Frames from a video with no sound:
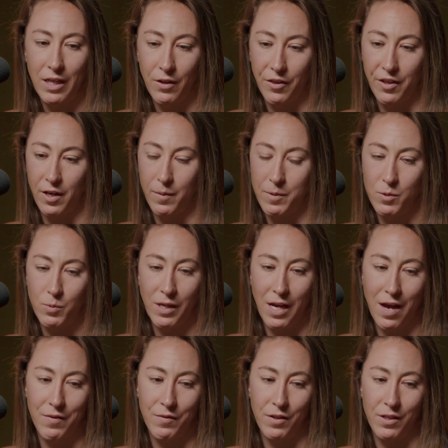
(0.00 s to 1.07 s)
health therapists, we
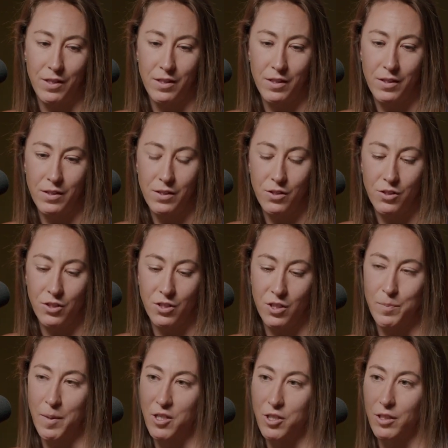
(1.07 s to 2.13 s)
have just a
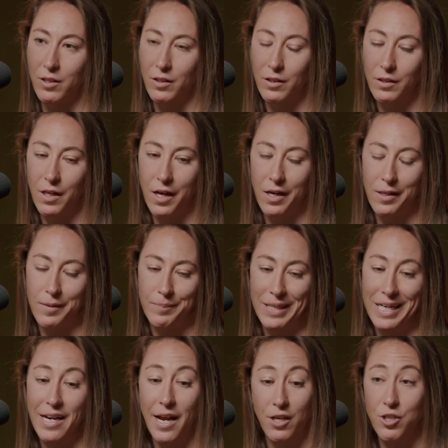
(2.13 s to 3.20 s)
special
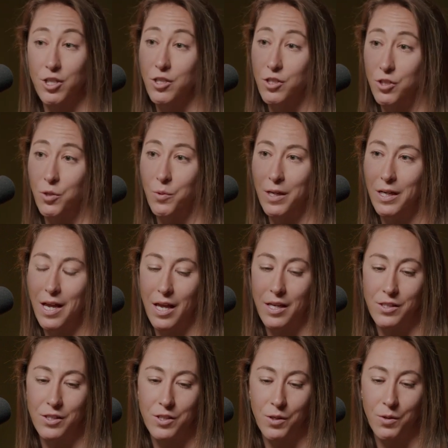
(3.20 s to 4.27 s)
connection to it.
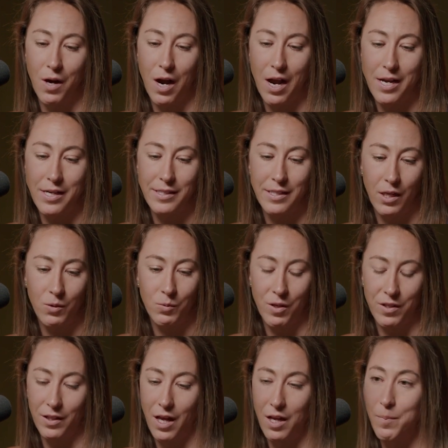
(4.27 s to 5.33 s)
And so I dealt
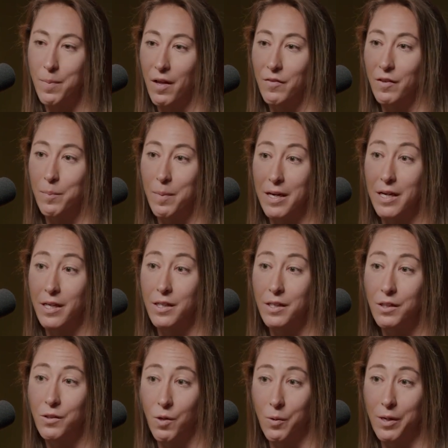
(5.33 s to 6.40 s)
with a lot of pelvic
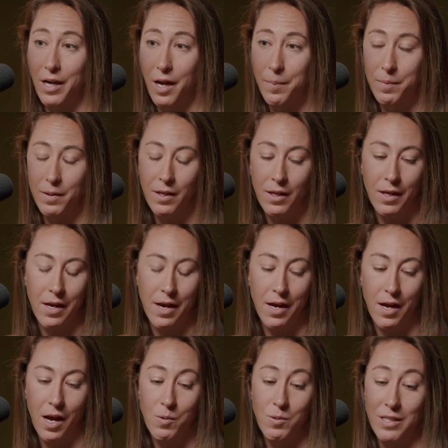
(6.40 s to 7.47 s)
pain growing up.
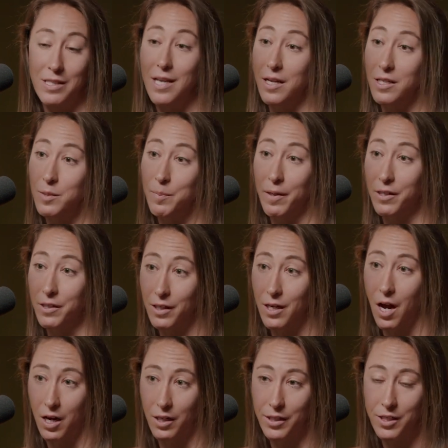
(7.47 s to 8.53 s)
I was a tennis player in
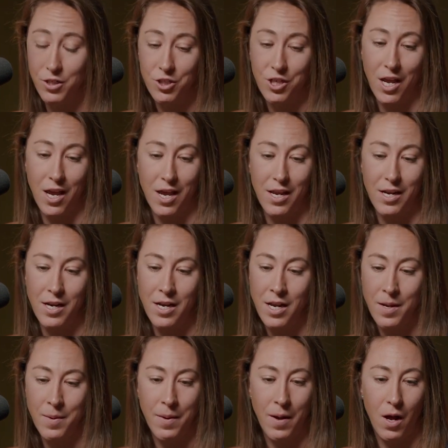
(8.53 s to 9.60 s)
college, and
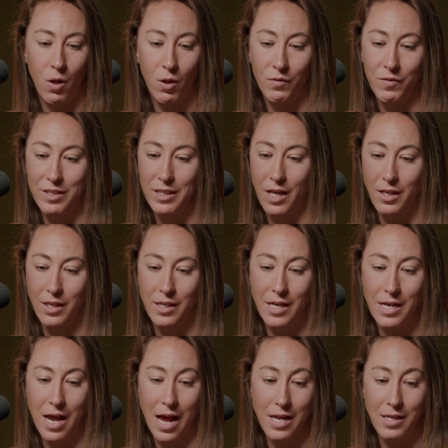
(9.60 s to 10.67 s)
all of a sudden,